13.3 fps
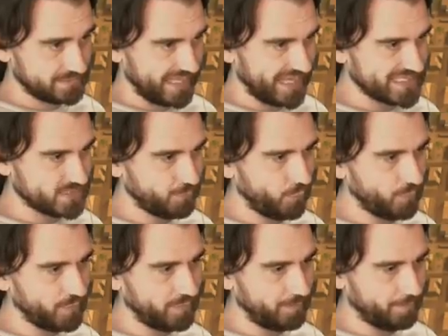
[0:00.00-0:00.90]
Ah, it's
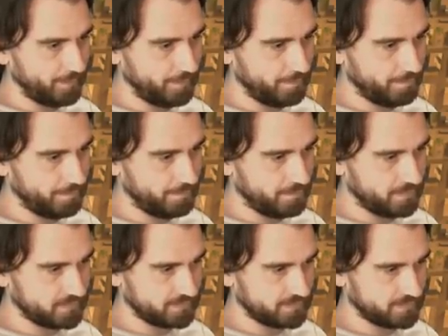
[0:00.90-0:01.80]
probably...
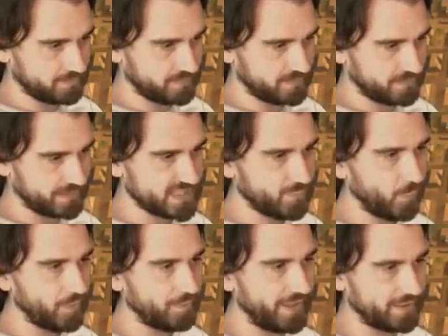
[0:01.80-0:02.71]
It's
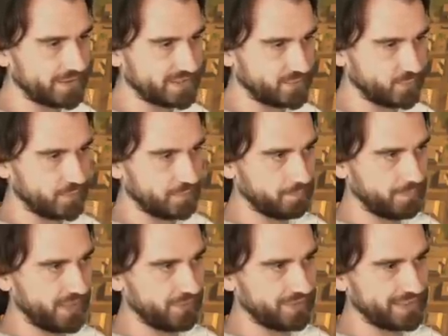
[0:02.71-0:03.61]
probably better to
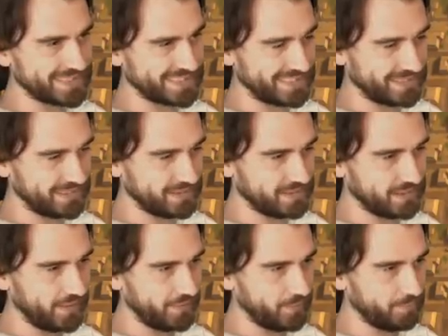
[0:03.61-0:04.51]
bury in this
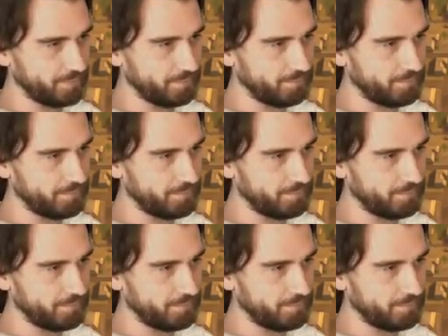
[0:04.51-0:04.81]
guy.